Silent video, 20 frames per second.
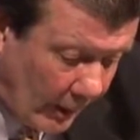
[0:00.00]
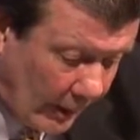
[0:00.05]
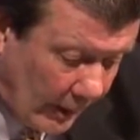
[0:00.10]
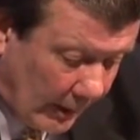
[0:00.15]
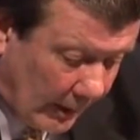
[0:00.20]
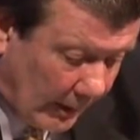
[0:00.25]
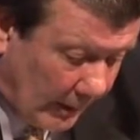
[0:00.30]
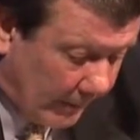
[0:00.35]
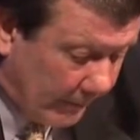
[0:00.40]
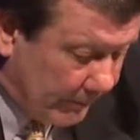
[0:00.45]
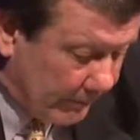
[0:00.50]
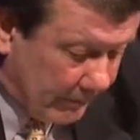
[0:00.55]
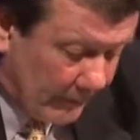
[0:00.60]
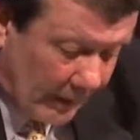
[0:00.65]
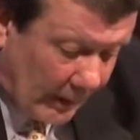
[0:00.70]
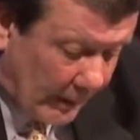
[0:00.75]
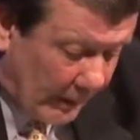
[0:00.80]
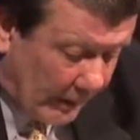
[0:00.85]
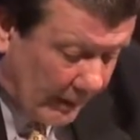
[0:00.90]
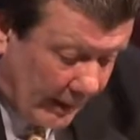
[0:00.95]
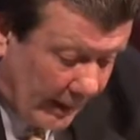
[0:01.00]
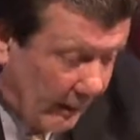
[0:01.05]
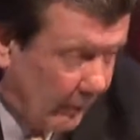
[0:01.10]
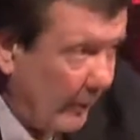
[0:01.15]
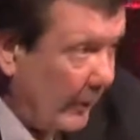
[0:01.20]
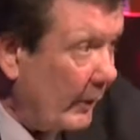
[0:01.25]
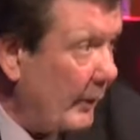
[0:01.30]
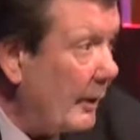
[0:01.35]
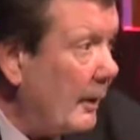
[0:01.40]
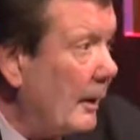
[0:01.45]
You got to
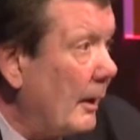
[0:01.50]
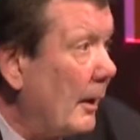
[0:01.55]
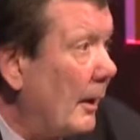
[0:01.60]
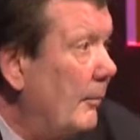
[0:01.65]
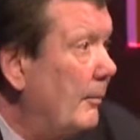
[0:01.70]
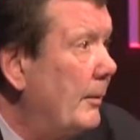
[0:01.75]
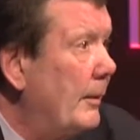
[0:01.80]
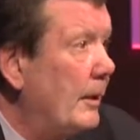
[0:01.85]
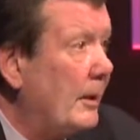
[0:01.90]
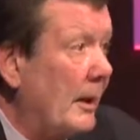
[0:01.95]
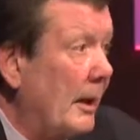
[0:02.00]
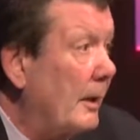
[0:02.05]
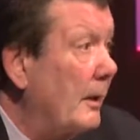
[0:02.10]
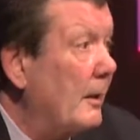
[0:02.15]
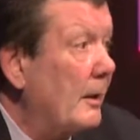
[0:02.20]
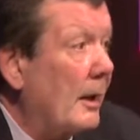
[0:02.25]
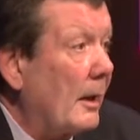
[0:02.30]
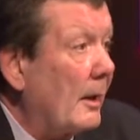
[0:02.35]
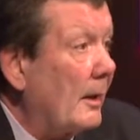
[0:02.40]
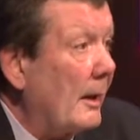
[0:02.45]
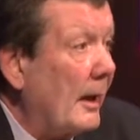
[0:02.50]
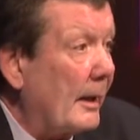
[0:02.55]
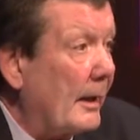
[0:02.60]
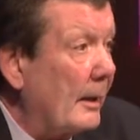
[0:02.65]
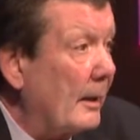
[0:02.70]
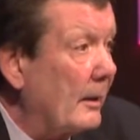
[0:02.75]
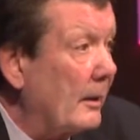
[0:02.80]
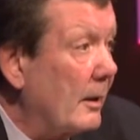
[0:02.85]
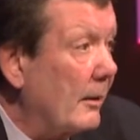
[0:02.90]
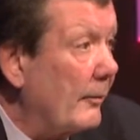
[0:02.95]
really, you got to knock
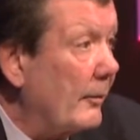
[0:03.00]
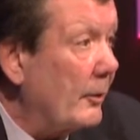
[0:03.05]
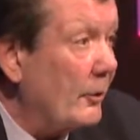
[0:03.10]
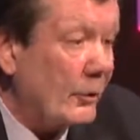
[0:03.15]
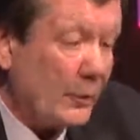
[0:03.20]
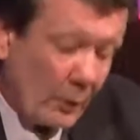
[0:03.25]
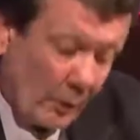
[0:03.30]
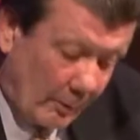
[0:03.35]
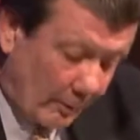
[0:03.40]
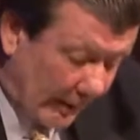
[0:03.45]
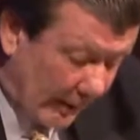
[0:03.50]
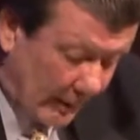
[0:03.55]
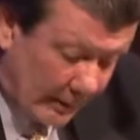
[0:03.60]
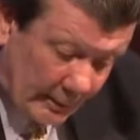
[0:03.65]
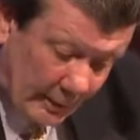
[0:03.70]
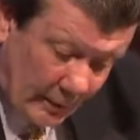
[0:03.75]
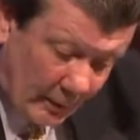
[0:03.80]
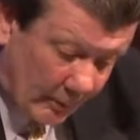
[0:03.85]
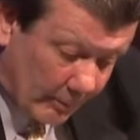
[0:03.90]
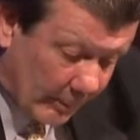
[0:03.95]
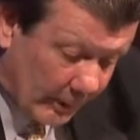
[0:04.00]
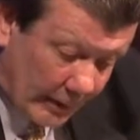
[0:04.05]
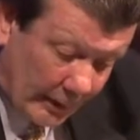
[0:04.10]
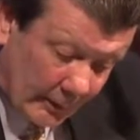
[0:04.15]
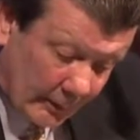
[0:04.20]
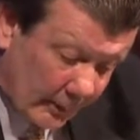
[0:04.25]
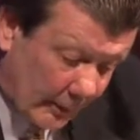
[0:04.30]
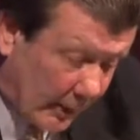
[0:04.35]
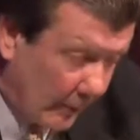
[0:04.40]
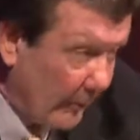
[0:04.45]
on the governor's door, man. Tell him,
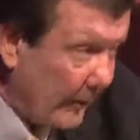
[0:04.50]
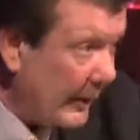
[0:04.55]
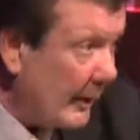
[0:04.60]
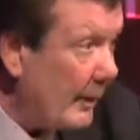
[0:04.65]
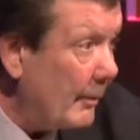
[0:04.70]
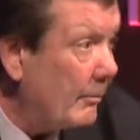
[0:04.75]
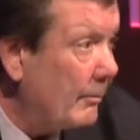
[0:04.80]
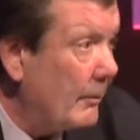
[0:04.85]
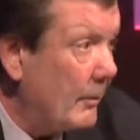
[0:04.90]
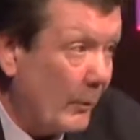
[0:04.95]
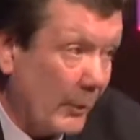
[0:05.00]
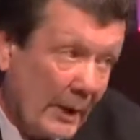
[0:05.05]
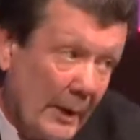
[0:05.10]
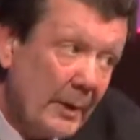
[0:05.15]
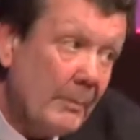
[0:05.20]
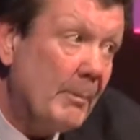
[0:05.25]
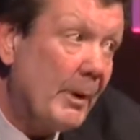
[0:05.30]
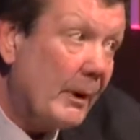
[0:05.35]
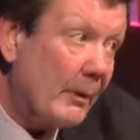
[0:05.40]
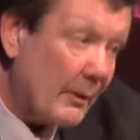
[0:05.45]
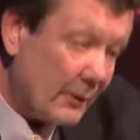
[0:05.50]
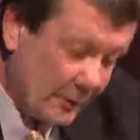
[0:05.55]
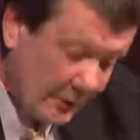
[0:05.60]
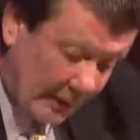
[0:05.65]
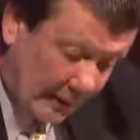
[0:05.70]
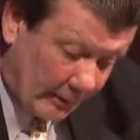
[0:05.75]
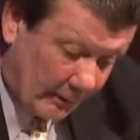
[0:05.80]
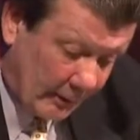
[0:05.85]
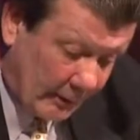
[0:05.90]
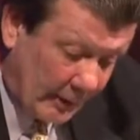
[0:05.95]
hey, look, we need better
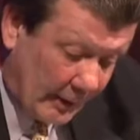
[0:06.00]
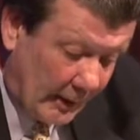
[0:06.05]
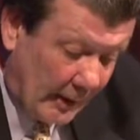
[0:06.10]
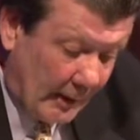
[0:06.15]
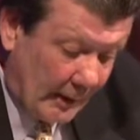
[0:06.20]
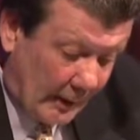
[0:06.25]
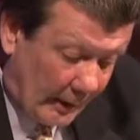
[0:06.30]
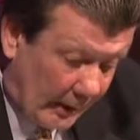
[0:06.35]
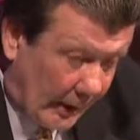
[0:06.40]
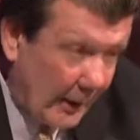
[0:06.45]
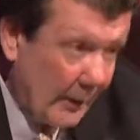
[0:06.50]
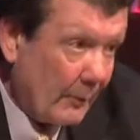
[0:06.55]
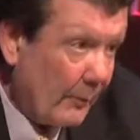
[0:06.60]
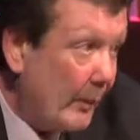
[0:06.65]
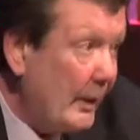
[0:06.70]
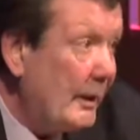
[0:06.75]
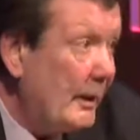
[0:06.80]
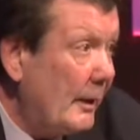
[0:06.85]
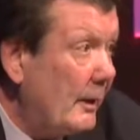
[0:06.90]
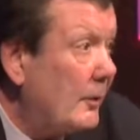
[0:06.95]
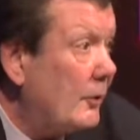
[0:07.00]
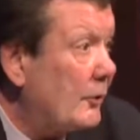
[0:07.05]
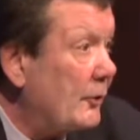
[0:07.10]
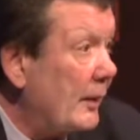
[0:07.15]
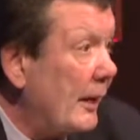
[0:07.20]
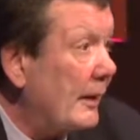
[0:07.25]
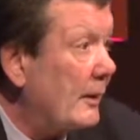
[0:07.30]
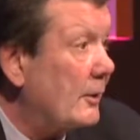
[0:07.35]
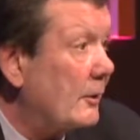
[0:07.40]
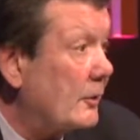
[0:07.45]
incentives, and we need the
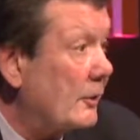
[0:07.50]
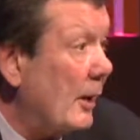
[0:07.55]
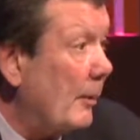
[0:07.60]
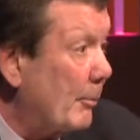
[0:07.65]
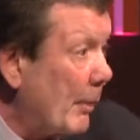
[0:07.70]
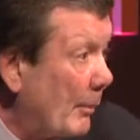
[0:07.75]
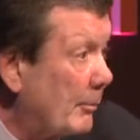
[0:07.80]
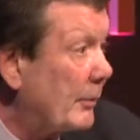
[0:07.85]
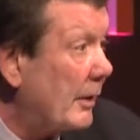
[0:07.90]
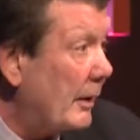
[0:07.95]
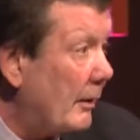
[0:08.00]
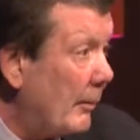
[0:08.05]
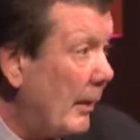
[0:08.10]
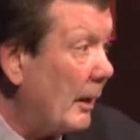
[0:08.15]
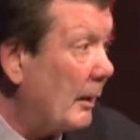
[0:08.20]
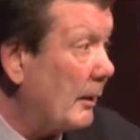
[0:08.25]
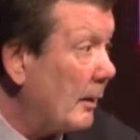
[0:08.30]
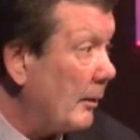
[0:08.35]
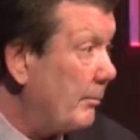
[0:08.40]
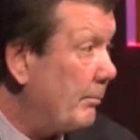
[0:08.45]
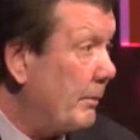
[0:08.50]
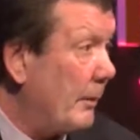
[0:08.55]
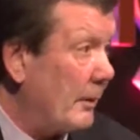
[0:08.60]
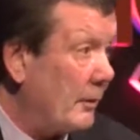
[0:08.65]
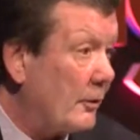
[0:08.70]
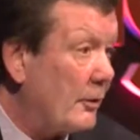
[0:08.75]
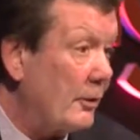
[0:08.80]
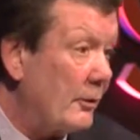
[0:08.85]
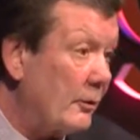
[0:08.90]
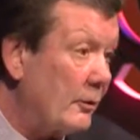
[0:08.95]
state to step up to the market,
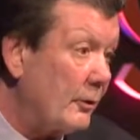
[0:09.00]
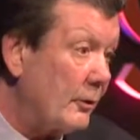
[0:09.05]
to